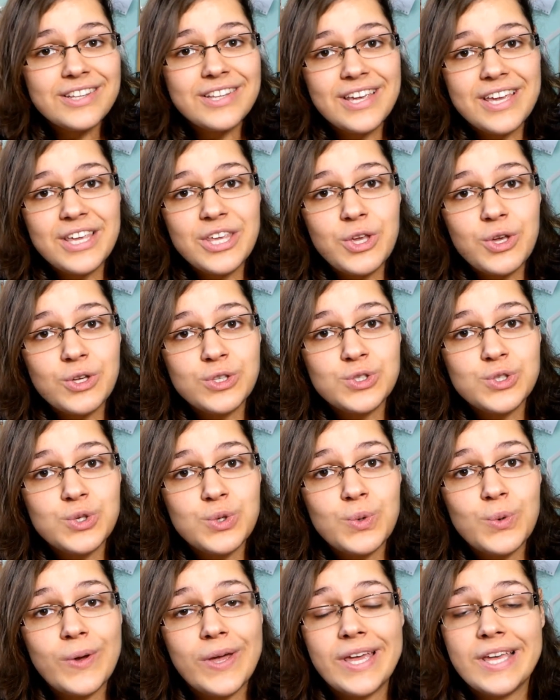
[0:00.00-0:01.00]
thing you can
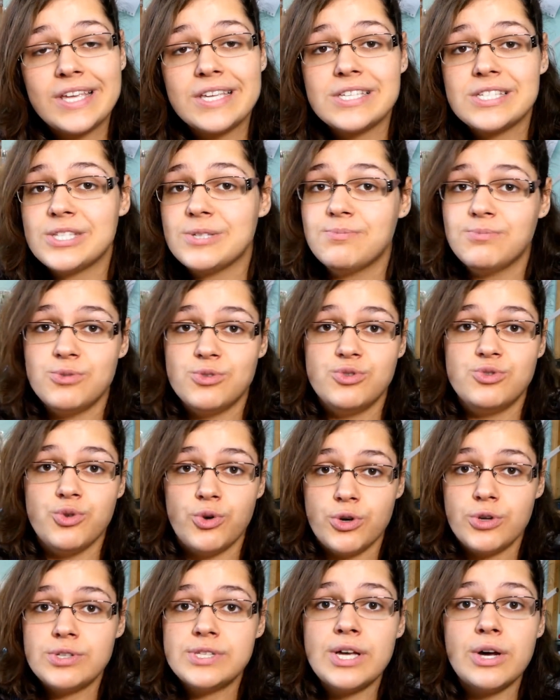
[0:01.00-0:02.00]
do is
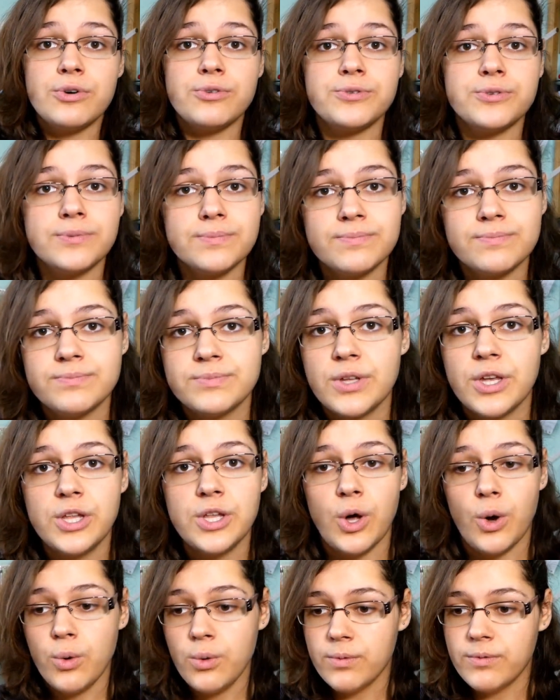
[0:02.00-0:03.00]
draw yourself.
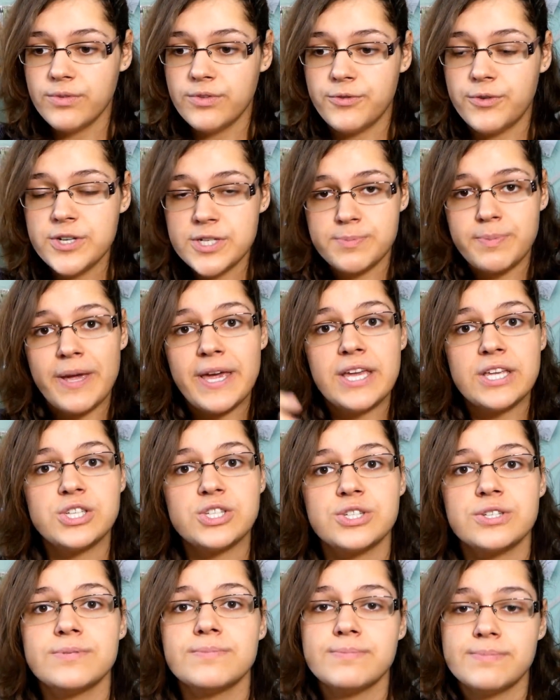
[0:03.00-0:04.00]
First
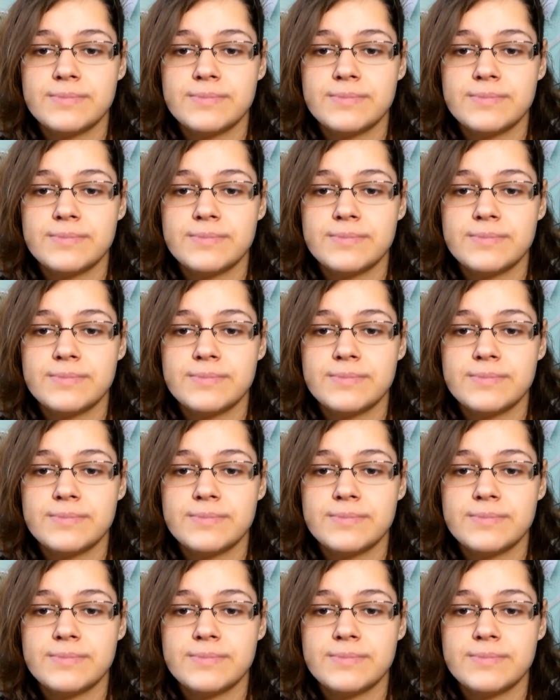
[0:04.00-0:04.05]
page,